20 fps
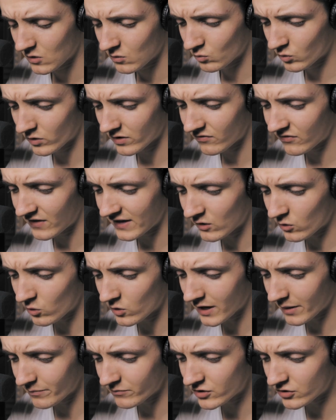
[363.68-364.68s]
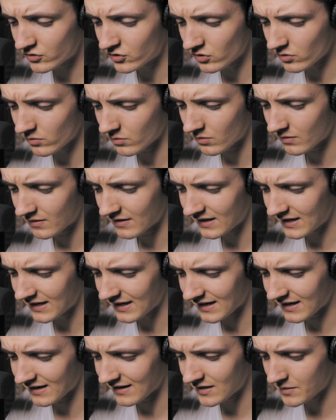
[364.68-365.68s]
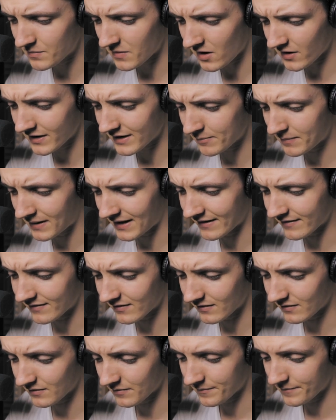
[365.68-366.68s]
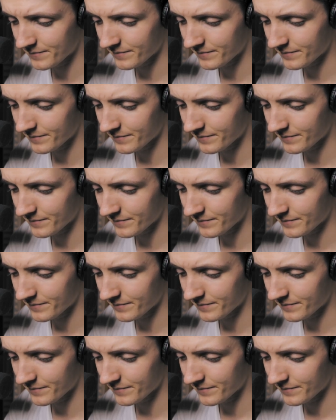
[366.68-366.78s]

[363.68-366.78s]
What have they all come to do here in the marketplace?"